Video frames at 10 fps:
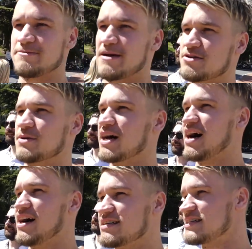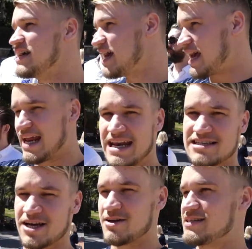special cars in
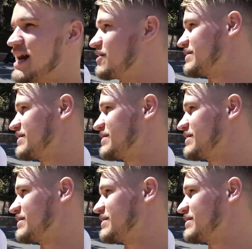this hotel